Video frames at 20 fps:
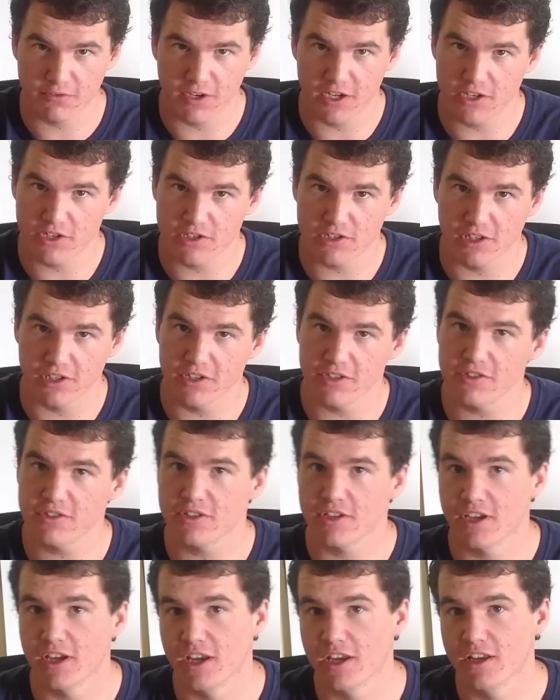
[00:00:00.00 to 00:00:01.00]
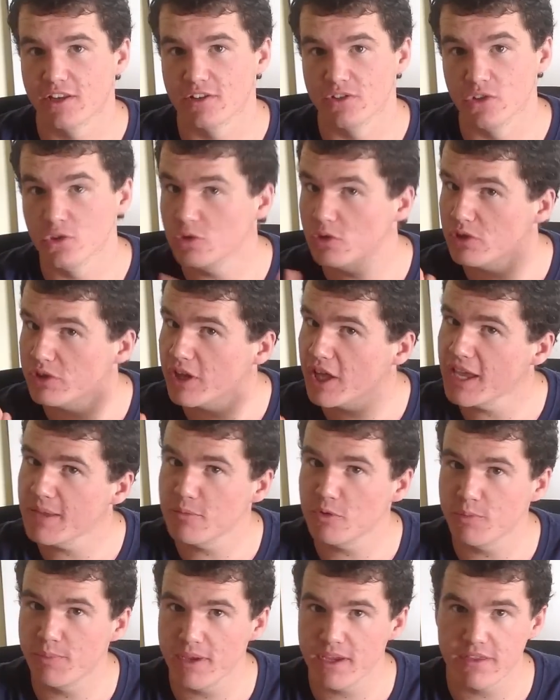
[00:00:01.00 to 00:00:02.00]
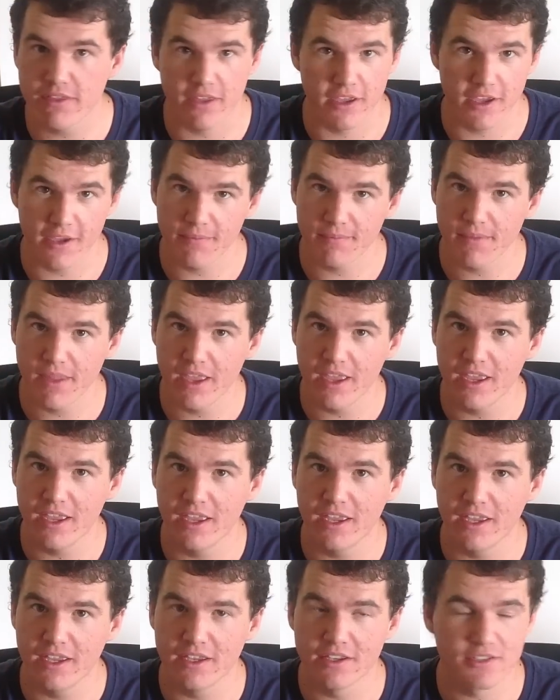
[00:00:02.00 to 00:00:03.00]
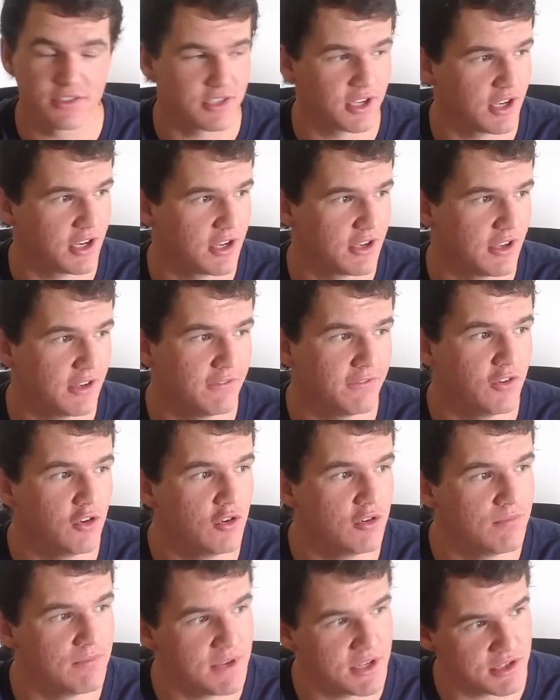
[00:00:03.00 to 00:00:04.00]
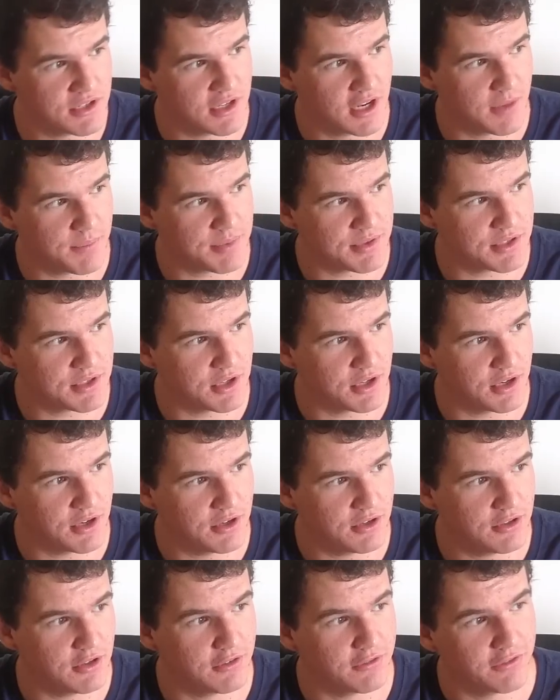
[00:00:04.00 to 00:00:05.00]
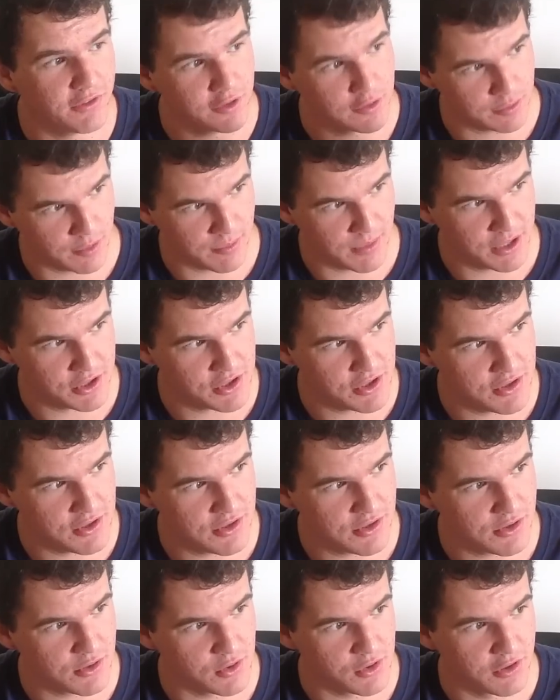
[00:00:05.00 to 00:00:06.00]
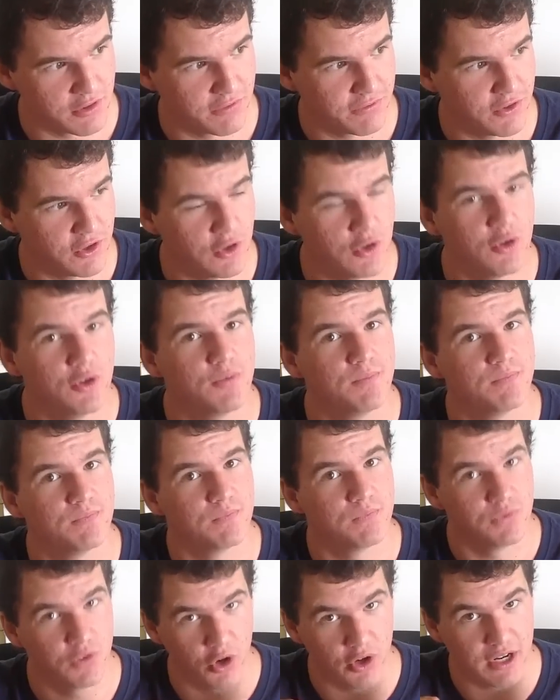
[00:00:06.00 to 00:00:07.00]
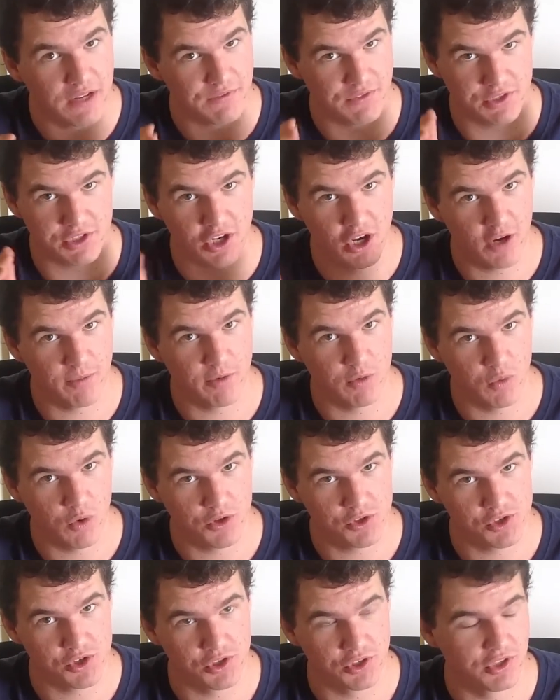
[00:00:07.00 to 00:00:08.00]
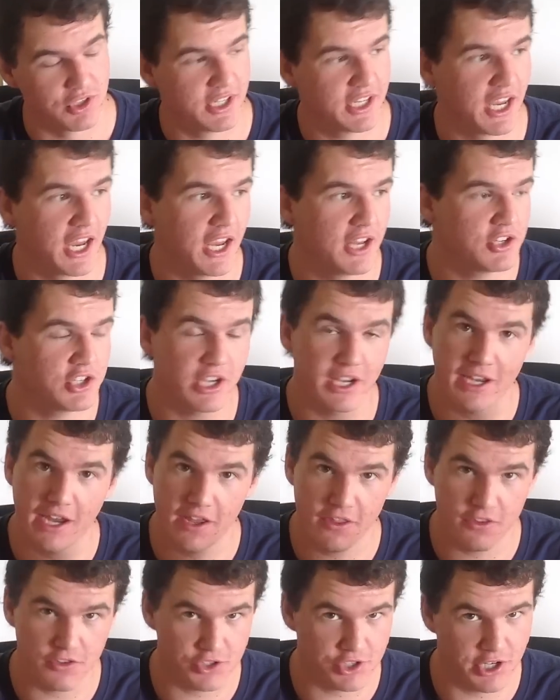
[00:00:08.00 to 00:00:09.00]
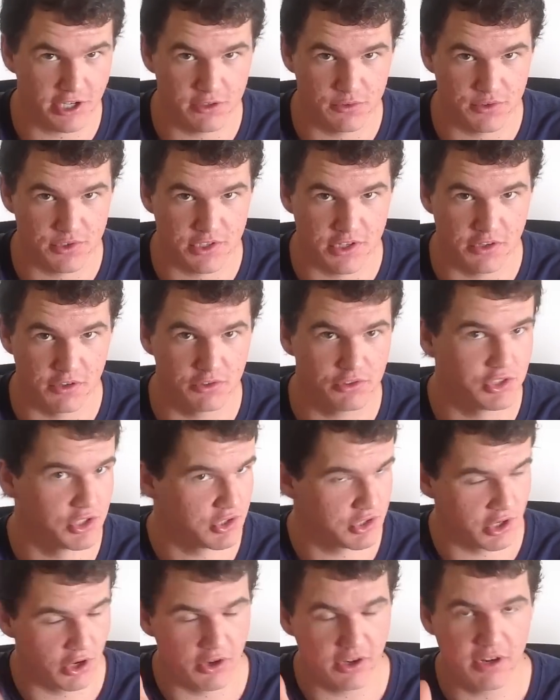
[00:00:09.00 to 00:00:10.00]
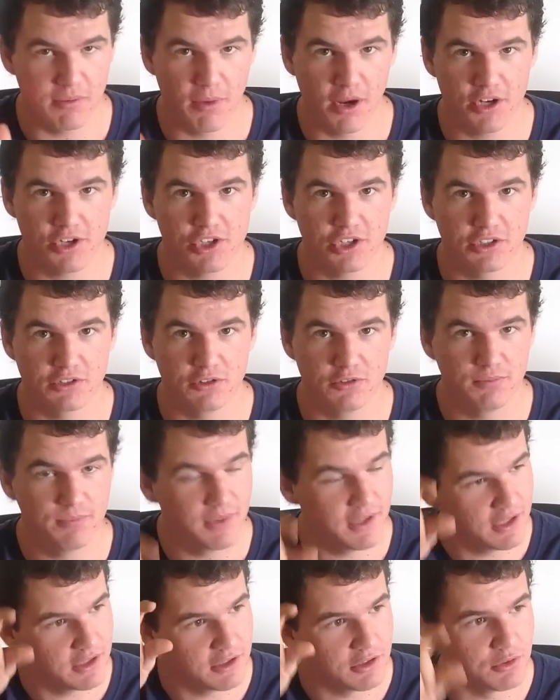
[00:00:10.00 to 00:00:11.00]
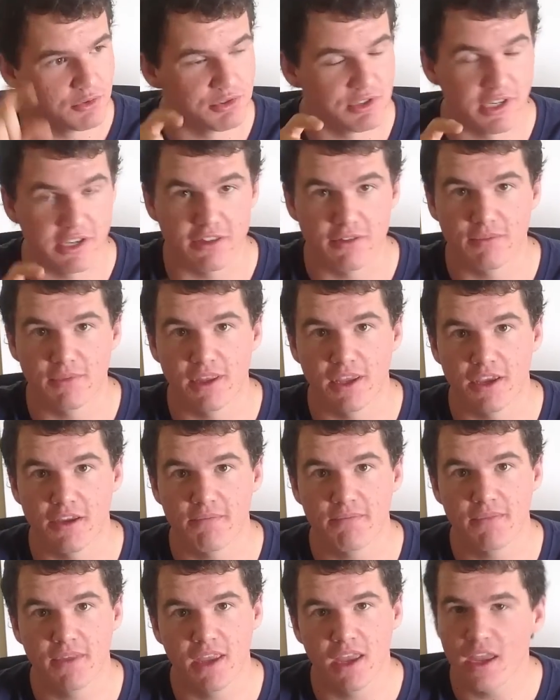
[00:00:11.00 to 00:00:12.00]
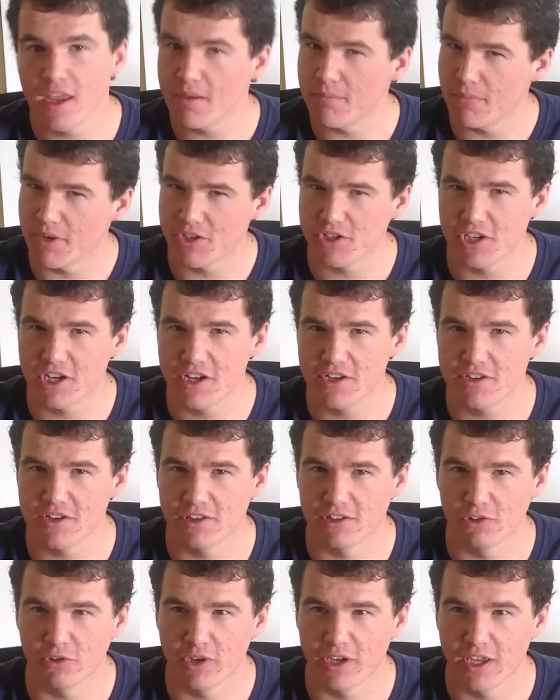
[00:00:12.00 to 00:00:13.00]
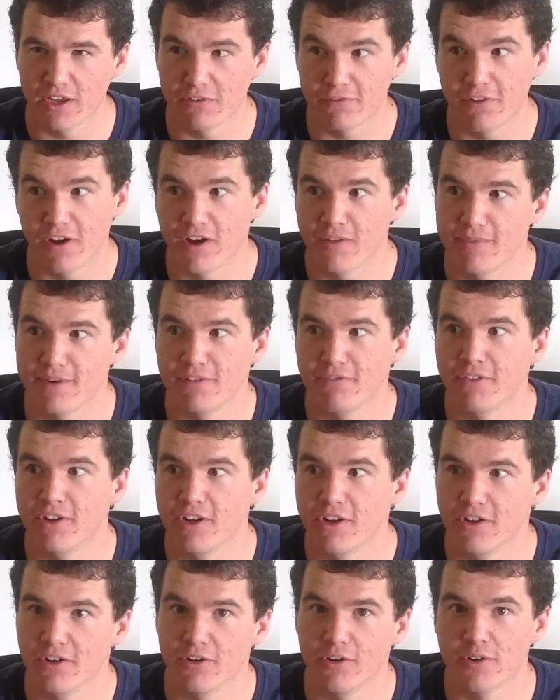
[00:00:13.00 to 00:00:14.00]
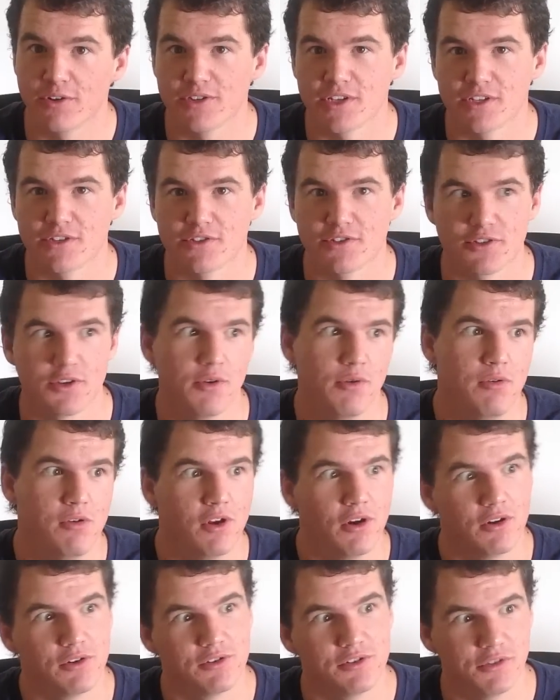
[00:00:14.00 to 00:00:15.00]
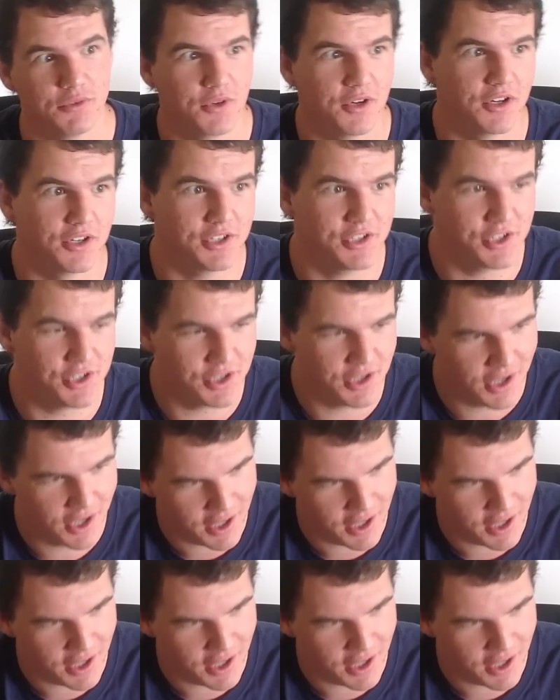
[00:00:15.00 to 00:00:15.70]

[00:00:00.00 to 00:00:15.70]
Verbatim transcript: features list and your name will be there. So if you miss an episode of Honorable Mentions or if you don't have the time to watch it, you can check out the channel still. Just go to my channel, you'll see them there. Much easier than looking at a five minute video because that's so long to watch.